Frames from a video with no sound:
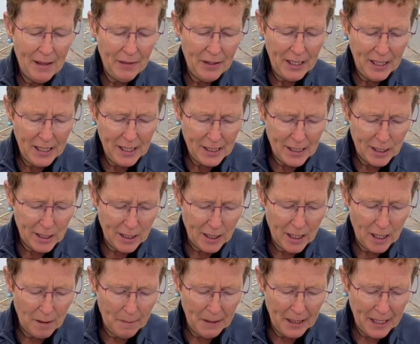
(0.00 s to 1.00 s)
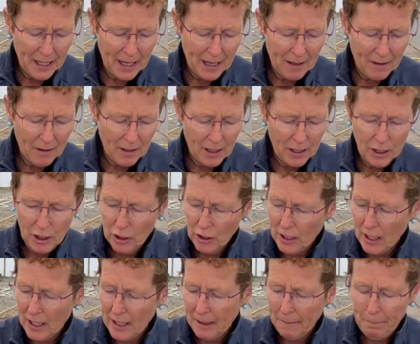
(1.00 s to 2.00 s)
These are coming out and you're
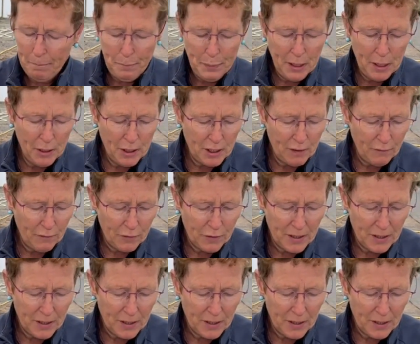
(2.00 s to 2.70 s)
getting beautiful